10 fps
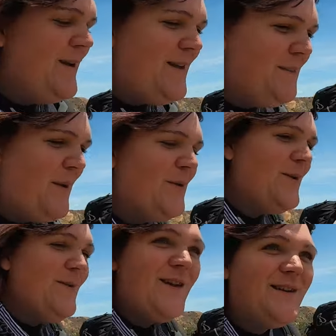about
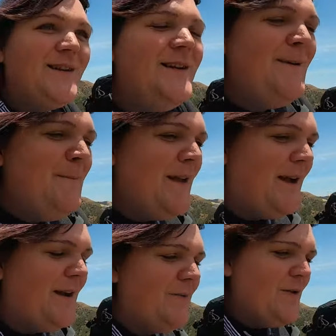thirty feet.
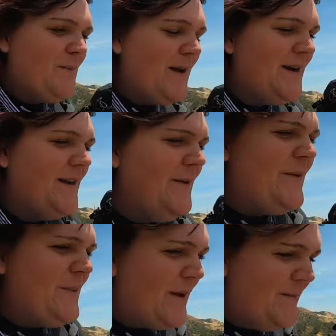I got really muddy, it
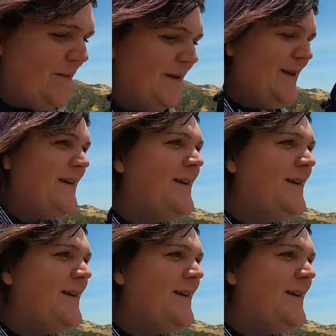was painful.